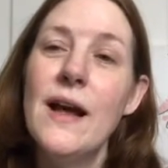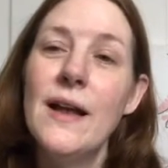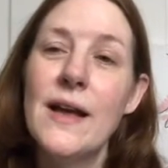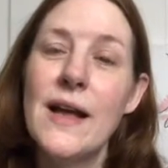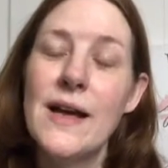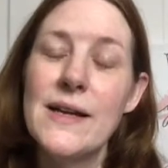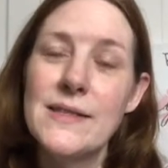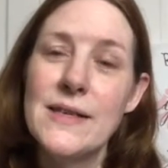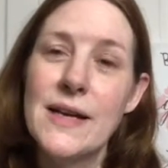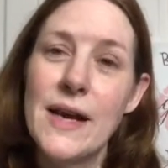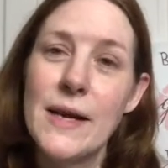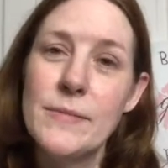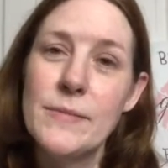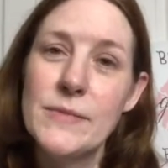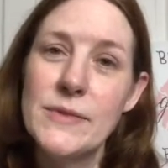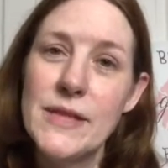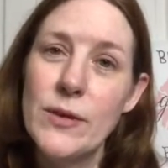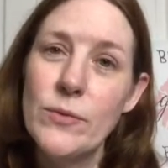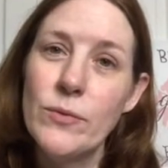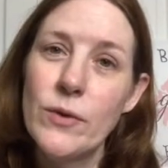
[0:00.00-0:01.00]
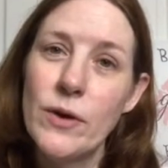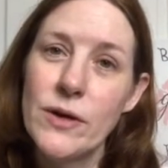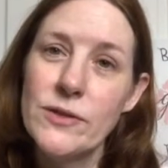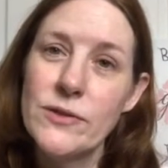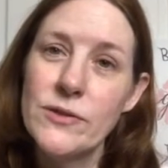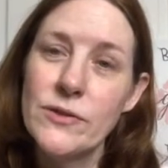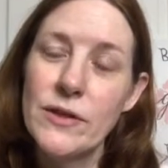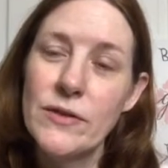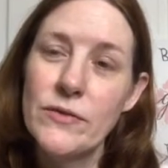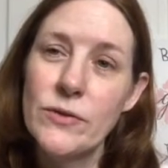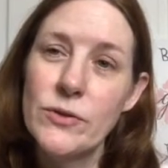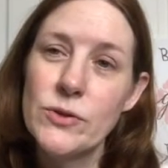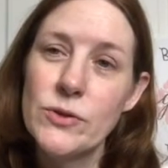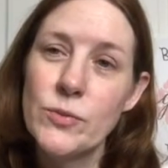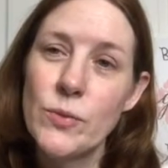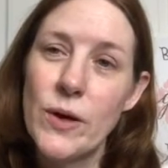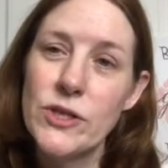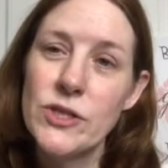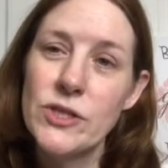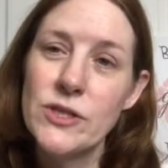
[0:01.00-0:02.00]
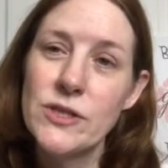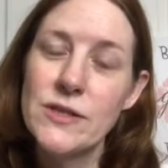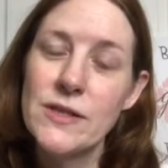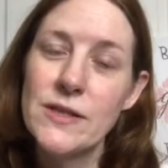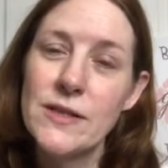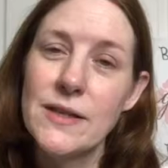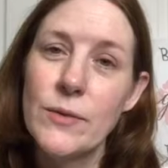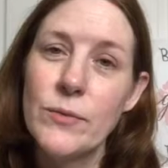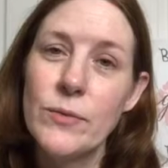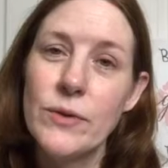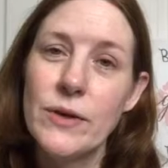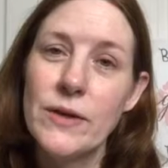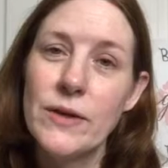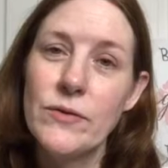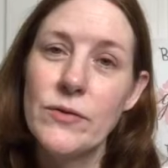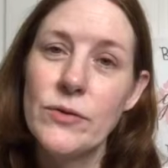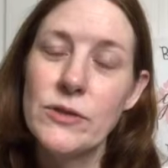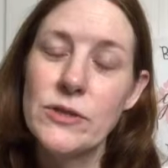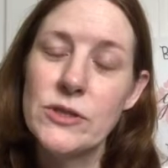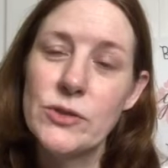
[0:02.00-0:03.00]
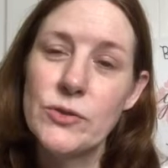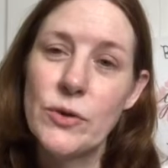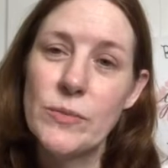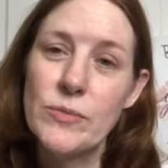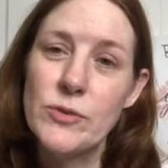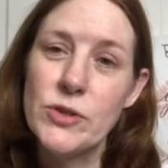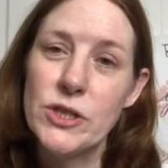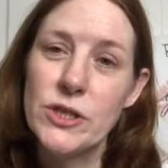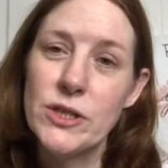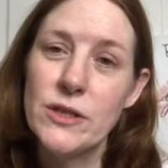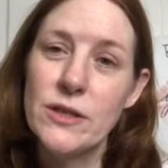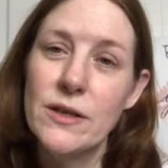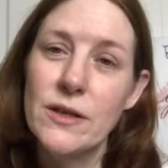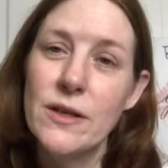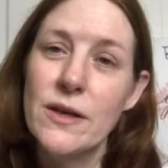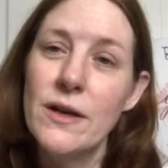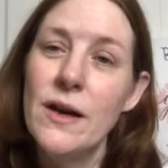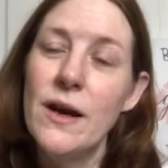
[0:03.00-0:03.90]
a lot of times they will also give you swatches and they will give you a description